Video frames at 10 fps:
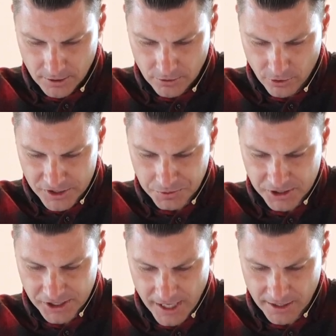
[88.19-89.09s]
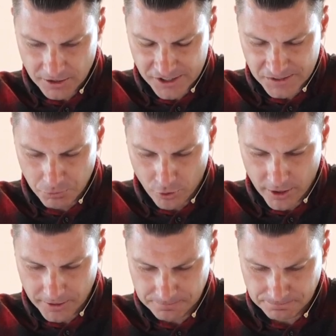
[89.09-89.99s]
Lord, as we sang this morning,
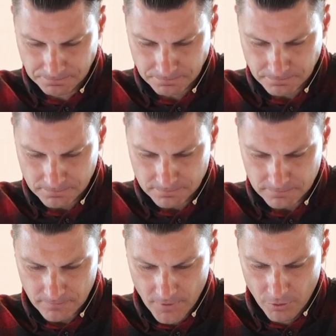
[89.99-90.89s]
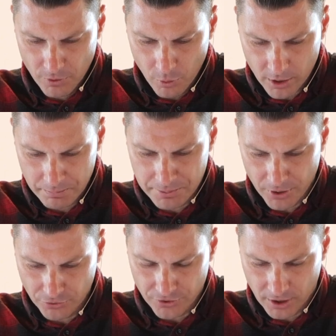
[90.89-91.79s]
we want to
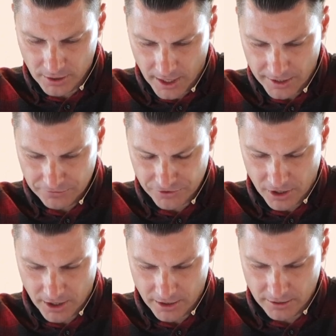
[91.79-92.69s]
build our lives, God,